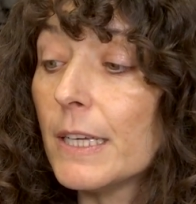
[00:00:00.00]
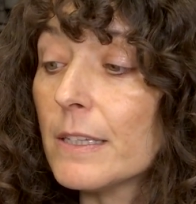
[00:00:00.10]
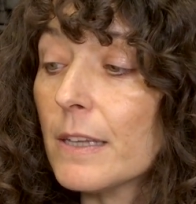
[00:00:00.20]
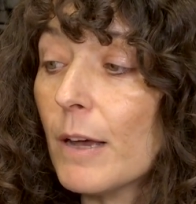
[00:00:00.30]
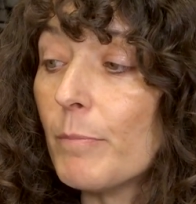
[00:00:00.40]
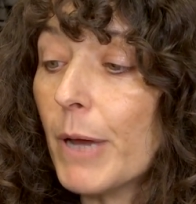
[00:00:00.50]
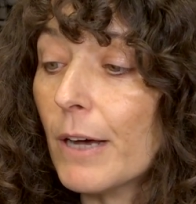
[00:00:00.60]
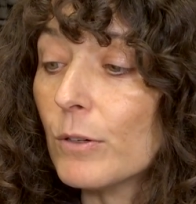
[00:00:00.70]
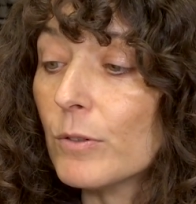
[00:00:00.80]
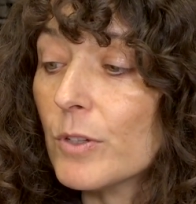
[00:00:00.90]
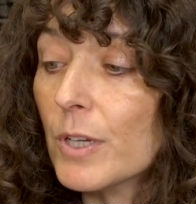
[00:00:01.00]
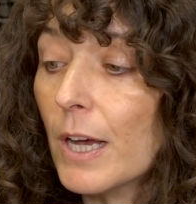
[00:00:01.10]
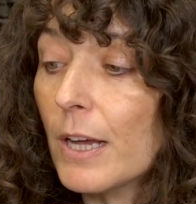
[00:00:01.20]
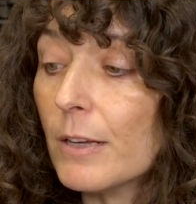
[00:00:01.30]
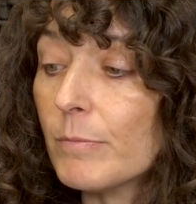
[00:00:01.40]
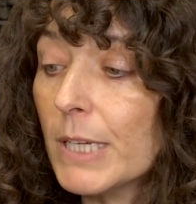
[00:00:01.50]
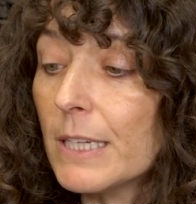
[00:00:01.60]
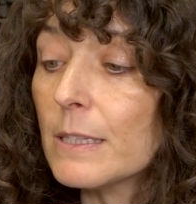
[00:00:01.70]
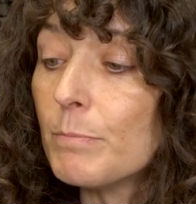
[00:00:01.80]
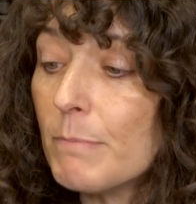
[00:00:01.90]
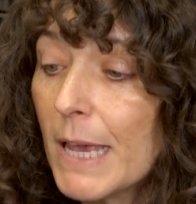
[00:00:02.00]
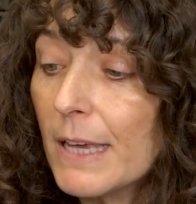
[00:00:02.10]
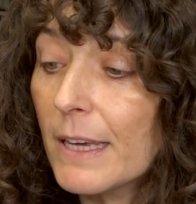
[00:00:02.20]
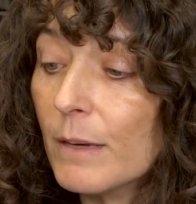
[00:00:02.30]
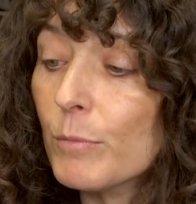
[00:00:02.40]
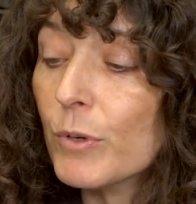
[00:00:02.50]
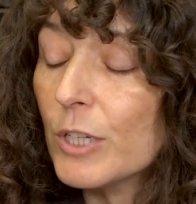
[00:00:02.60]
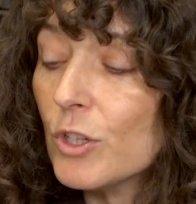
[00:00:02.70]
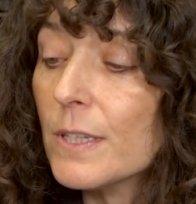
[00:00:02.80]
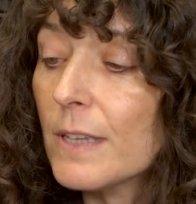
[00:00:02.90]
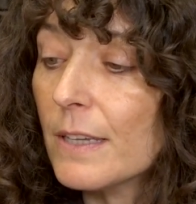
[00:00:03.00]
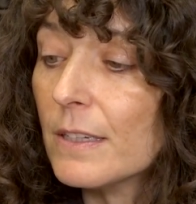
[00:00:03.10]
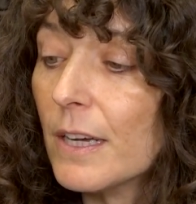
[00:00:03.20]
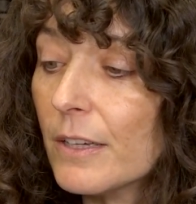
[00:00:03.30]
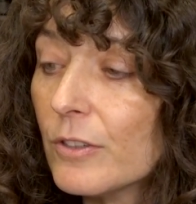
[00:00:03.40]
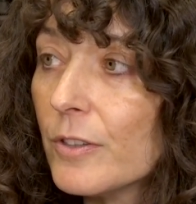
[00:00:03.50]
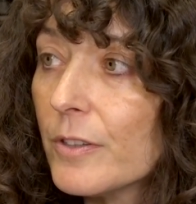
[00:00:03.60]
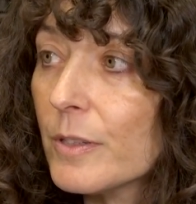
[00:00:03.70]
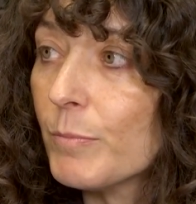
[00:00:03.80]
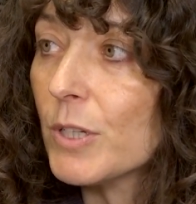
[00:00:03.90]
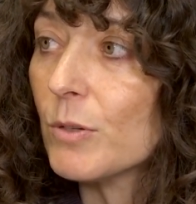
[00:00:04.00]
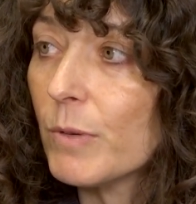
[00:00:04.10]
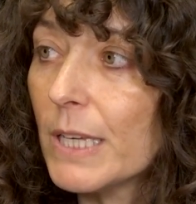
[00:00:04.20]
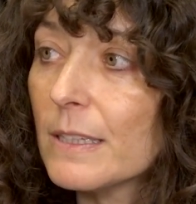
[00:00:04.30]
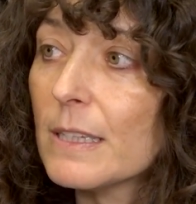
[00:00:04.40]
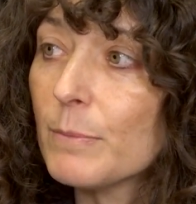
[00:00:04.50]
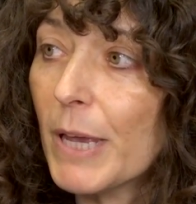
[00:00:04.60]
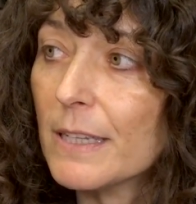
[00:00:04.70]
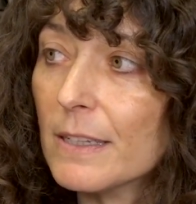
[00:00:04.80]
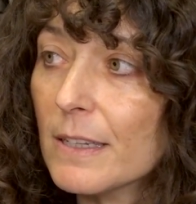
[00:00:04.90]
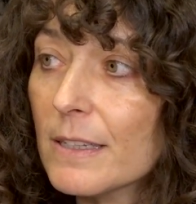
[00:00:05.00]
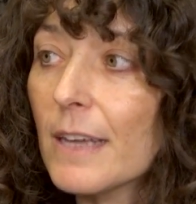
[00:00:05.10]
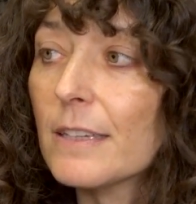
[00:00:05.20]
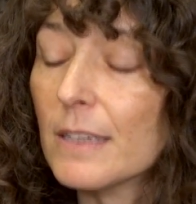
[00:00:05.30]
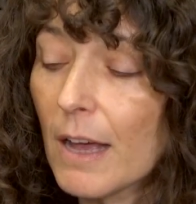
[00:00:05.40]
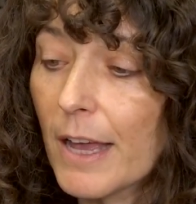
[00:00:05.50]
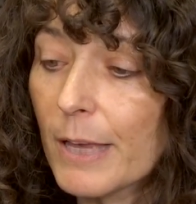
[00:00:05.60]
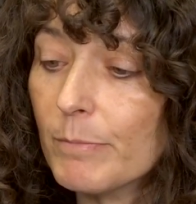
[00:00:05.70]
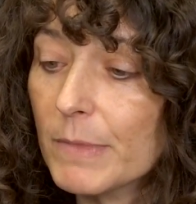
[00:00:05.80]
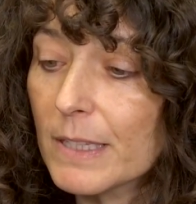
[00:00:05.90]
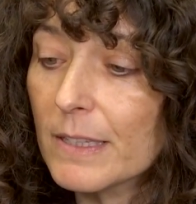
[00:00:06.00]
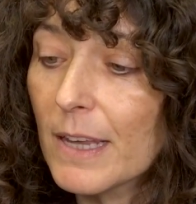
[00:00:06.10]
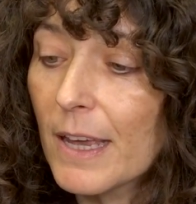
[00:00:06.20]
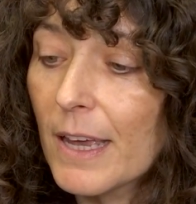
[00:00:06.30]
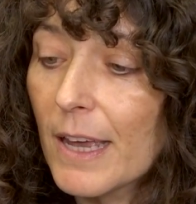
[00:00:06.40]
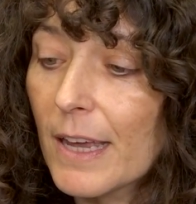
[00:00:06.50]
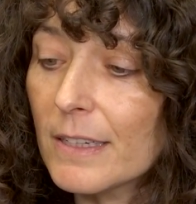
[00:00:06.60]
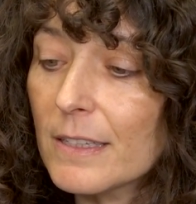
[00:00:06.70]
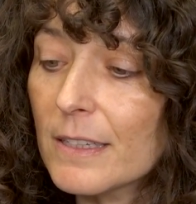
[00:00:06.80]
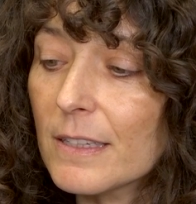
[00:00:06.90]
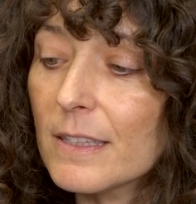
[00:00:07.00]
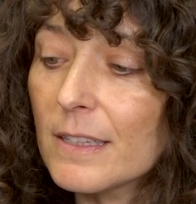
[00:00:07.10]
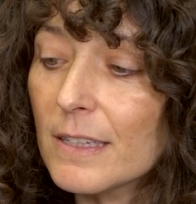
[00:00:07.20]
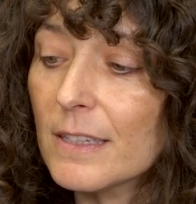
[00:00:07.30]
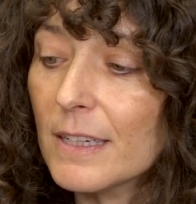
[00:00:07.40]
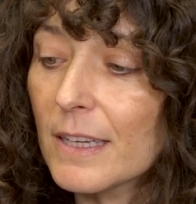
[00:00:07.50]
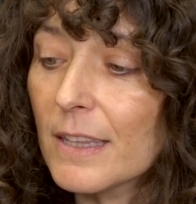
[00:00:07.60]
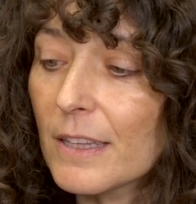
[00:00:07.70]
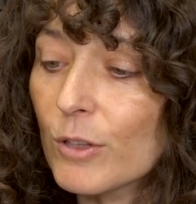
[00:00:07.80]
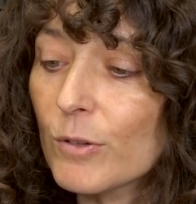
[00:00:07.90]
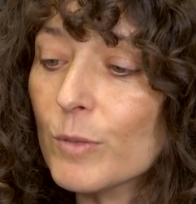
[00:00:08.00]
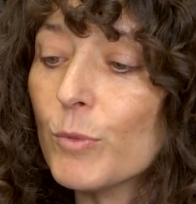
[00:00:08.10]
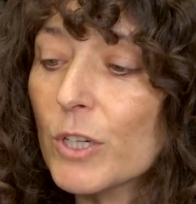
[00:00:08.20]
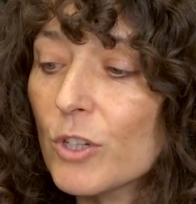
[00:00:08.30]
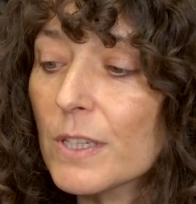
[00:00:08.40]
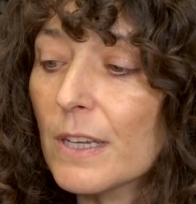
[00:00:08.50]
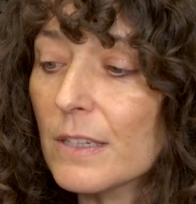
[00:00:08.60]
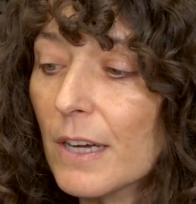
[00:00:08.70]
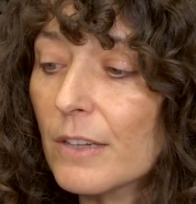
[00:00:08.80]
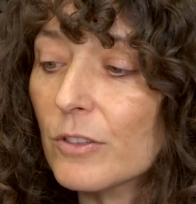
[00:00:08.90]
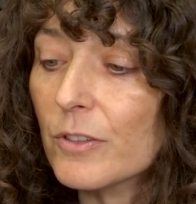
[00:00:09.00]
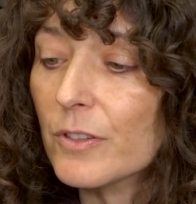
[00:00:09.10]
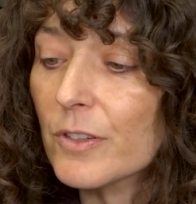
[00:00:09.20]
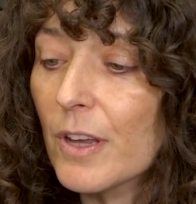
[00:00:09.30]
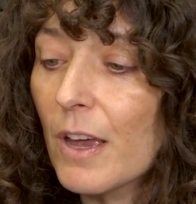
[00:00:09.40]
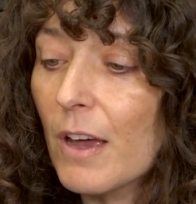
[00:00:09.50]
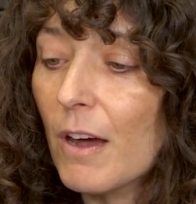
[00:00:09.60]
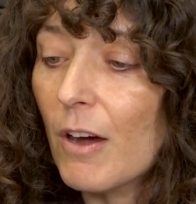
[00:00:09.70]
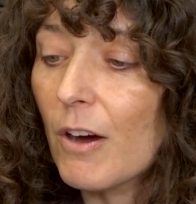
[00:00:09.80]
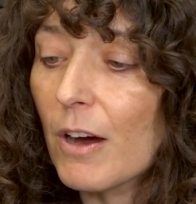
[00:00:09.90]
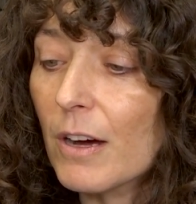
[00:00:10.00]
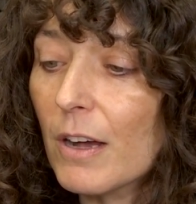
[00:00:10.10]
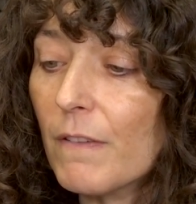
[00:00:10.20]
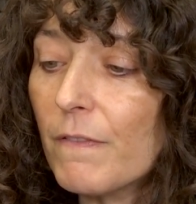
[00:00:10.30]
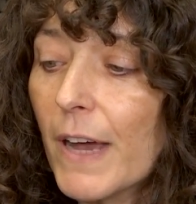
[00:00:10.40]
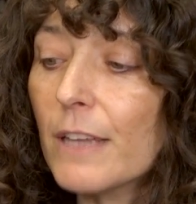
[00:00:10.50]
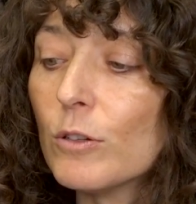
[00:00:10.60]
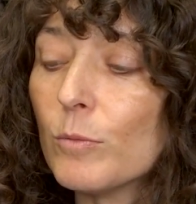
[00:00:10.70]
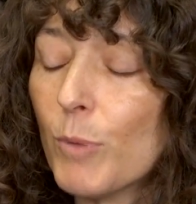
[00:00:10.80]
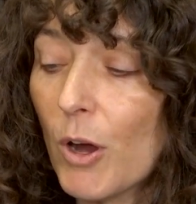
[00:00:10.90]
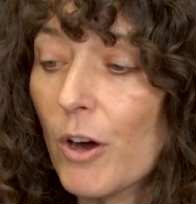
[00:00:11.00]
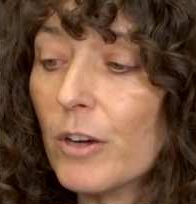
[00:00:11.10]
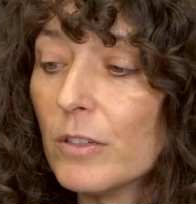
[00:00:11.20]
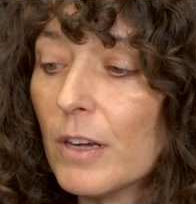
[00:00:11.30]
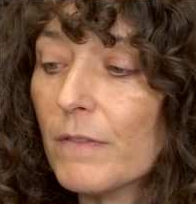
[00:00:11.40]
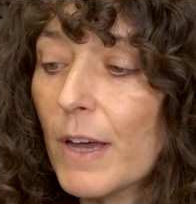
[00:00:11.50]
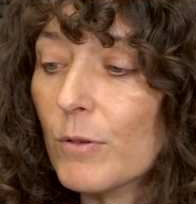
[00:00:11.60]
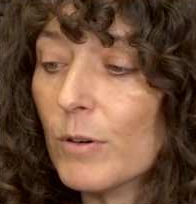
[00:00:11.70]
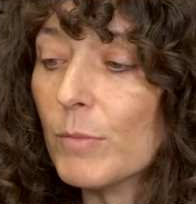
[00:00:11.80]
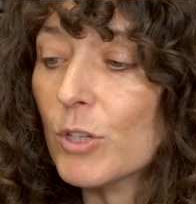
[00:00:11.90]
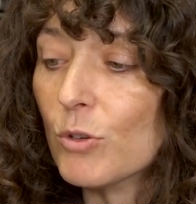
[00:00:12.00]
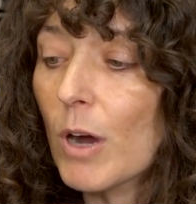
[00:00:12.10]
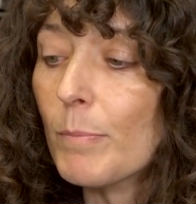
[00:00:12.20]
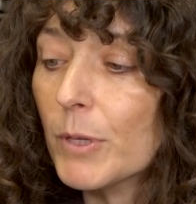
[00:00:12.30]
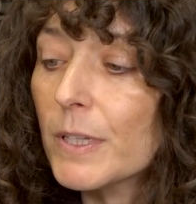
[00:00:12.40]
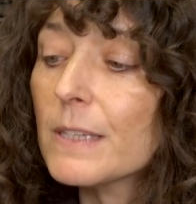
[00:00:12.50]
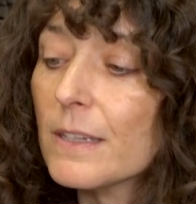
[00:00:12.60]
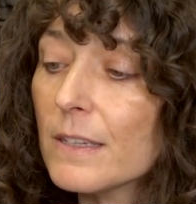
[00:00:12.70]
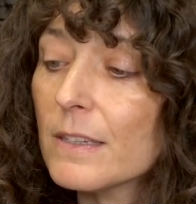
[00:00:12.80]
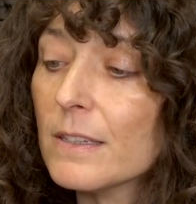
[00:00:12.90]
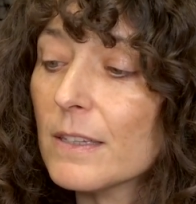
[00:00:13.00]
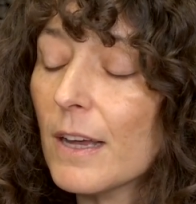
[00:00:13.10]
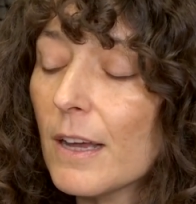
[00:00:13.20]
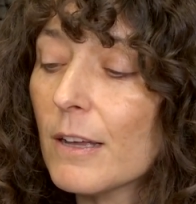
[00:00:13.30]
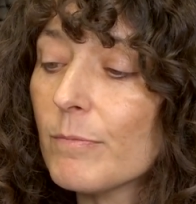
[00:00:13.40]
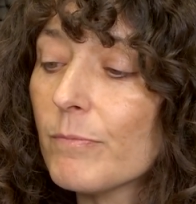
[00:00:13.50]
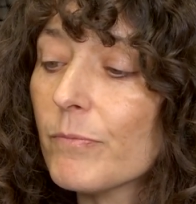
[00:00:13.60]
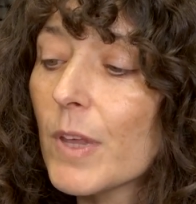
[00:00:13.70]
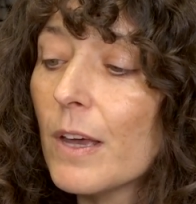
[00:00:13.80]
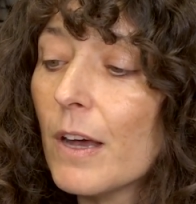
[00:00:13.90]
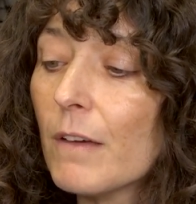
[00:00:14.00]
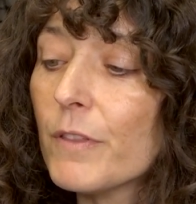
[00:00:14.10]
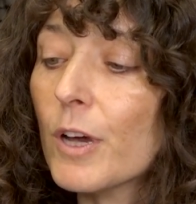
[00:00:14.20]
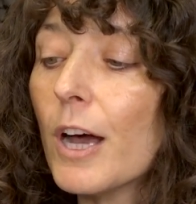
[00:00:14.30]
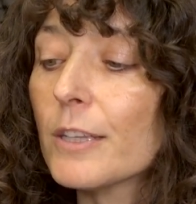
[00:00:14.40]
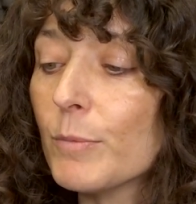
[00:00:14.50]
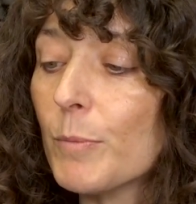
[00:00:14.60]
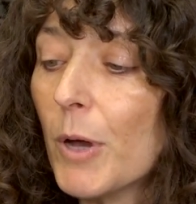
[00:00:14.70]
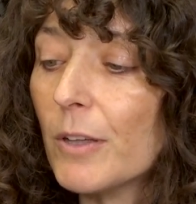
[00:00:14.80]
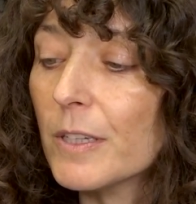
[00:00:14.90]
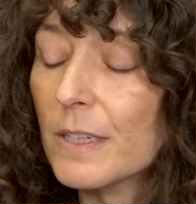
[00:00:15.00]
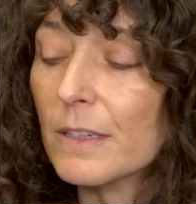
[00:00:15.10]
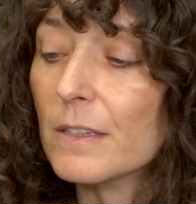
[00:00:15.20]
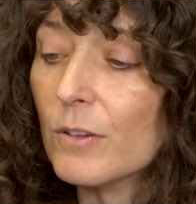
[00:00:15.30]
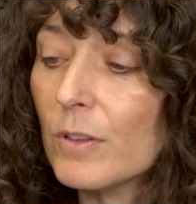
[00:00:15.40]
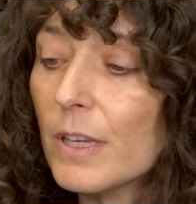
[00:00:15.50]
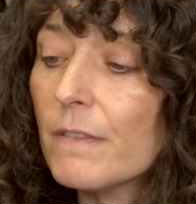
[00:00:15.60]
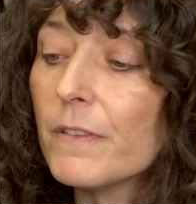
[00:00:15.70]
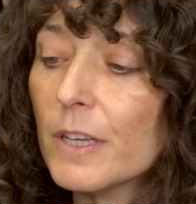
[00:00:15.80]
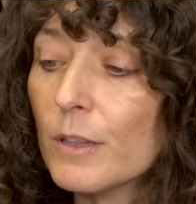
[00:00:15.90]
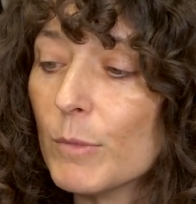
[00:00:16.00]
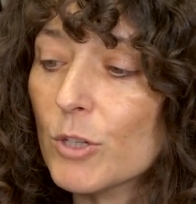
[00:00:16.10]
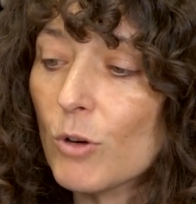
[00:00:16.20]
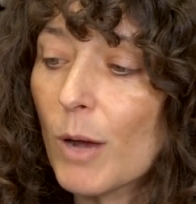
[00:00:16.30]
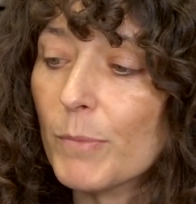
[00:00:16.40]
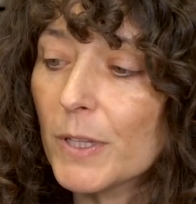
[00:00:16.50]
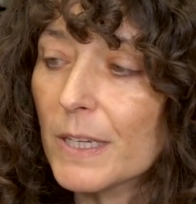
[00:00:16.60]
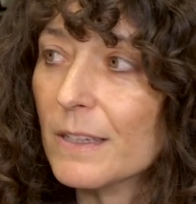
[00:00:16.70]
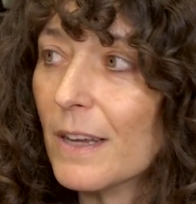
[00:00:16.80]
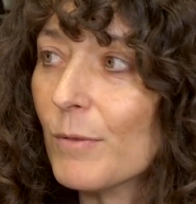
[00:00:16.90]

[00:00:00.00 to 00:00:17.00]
It's about it's making bridges and tunnels between spaces and times. And it's insisting that those bridges and tunnels are a vital part of our metropolises, of the cosmopolitans who live in the metropolis.